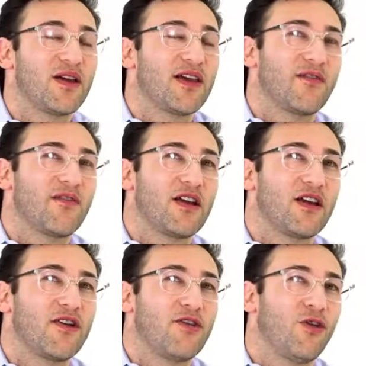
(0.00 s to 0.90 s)
being,
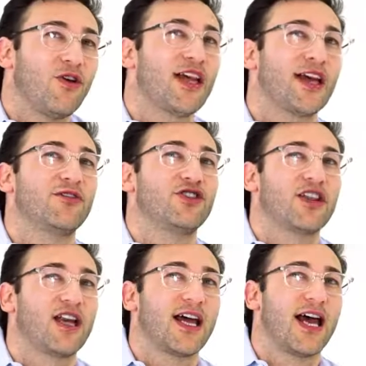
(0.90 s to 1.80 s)
all the energy
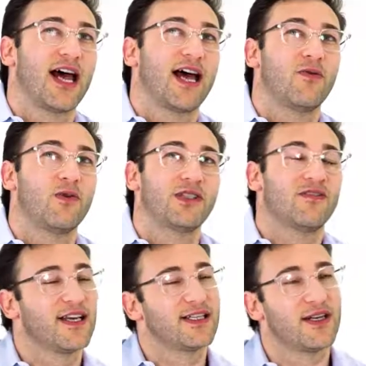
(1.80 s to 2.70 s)
that I had was
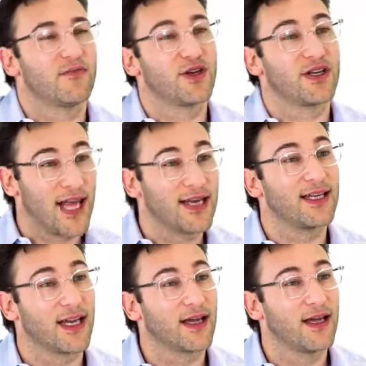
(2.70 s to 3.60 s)
invested in
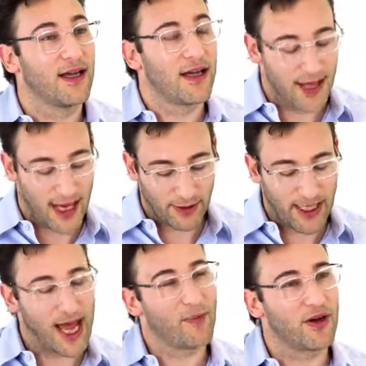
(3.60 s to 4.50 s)
pretending that I was
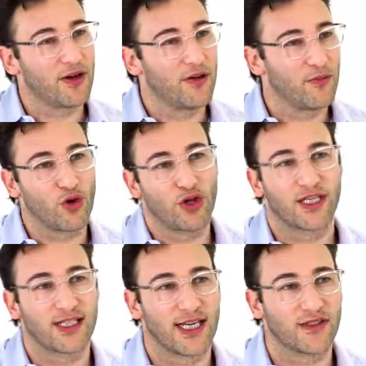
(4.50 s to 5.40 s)
happier, more
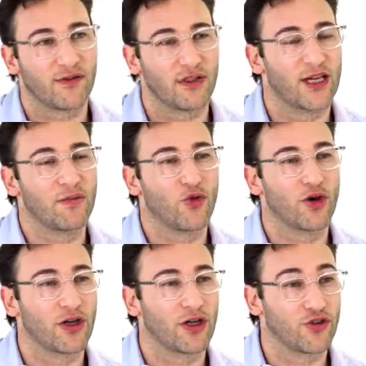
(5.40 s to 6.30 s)
successful, and
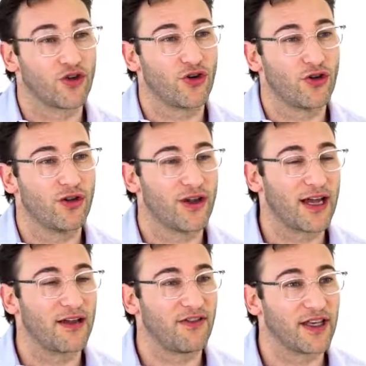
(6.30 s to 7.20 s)
more in control than
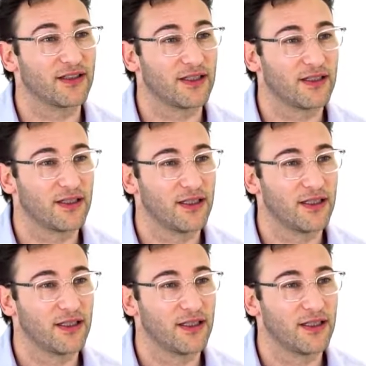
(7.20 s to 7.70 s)
I felt.